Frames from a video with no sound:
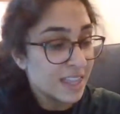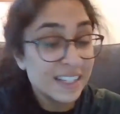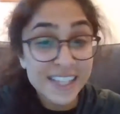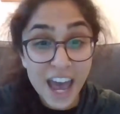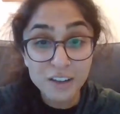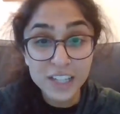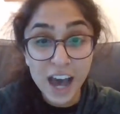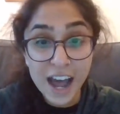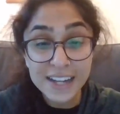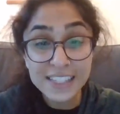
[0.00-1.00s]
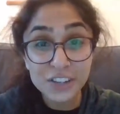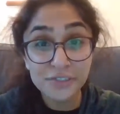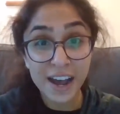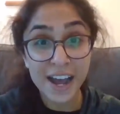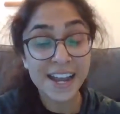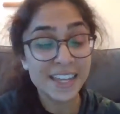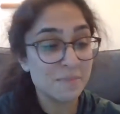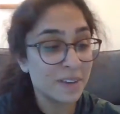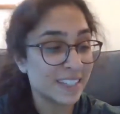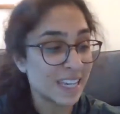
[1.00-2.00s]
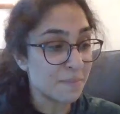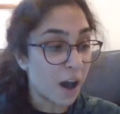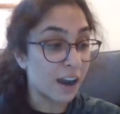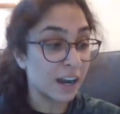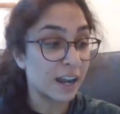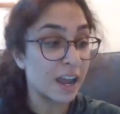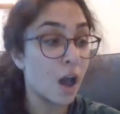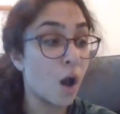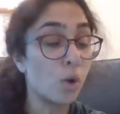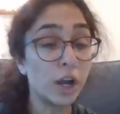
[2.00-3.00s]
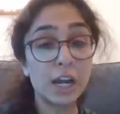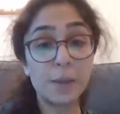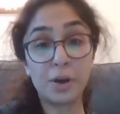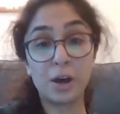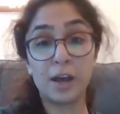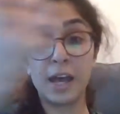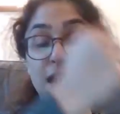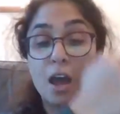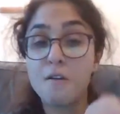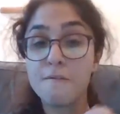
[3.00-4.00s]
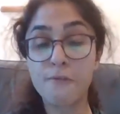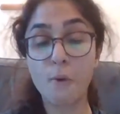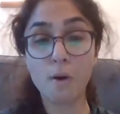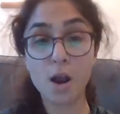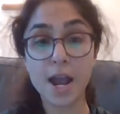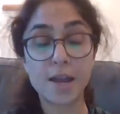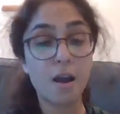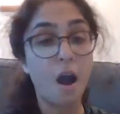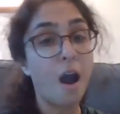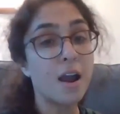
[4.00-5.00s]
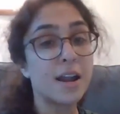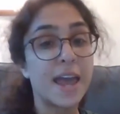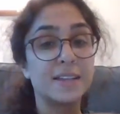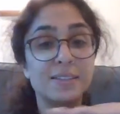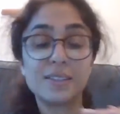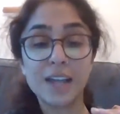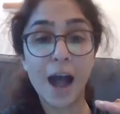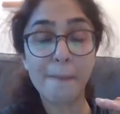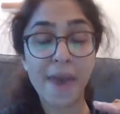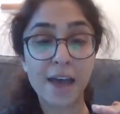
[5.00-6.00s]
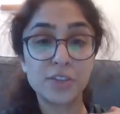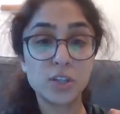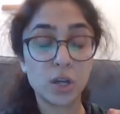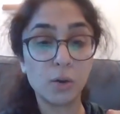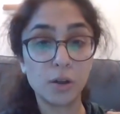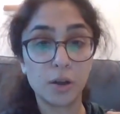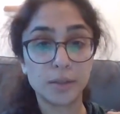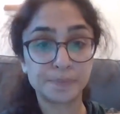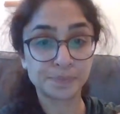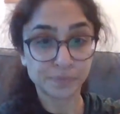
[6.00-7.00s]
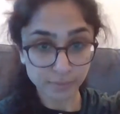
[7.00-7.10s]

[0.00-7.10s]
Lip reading: Let's count on to find the missing part. We're going to put 4 in our heart and stop at the total.